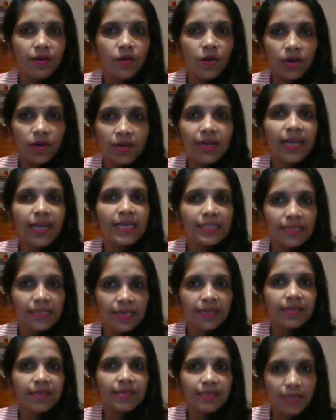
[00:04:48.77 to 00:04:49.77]

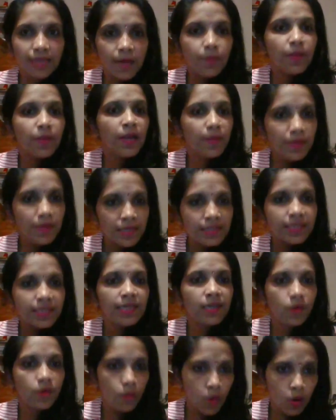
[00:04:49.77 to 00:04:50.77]
organizing this Kamla
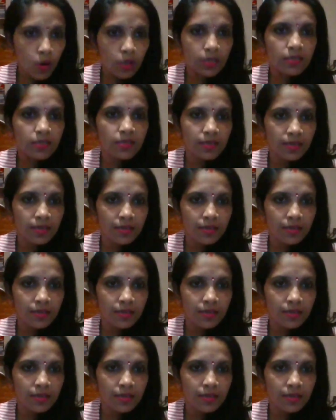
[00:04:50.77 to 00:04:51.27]
Bhasin Award,